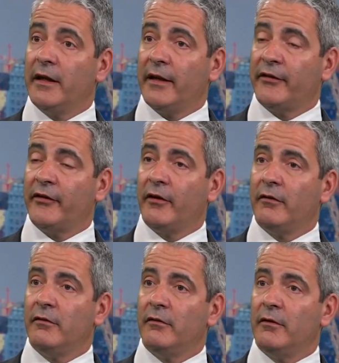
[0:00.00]
Yes,
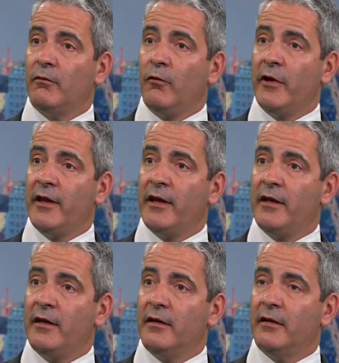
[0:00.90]
so
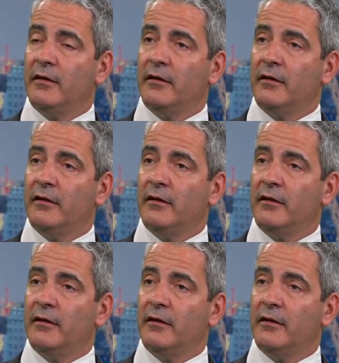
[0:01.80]
within